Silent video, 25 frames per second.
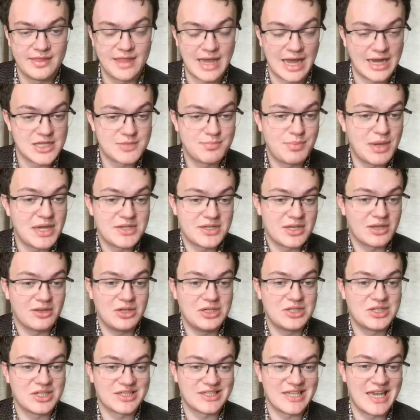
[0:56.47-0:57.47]
That is
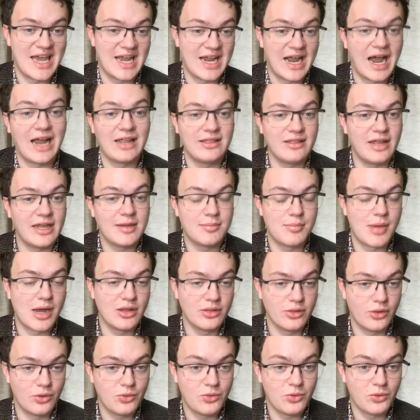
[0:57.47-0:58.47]
basically just saying, I like
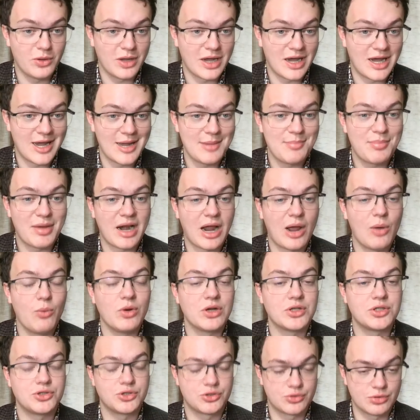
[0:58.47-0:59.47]
my local guy, but I
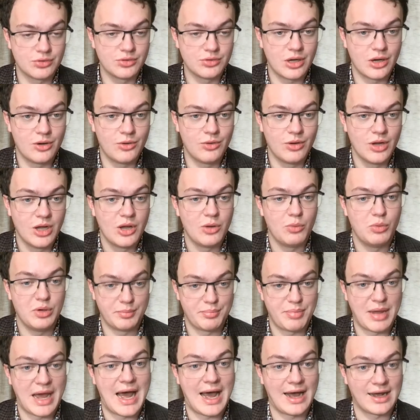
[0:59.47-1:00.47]
wish Trudeau
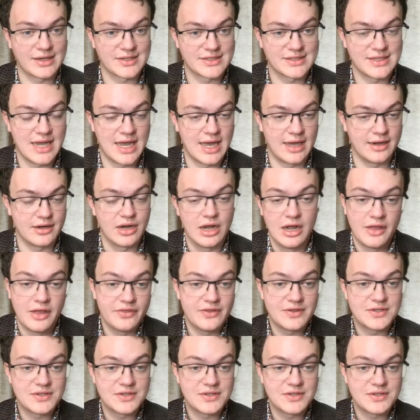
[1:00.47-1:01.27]
would pack sand.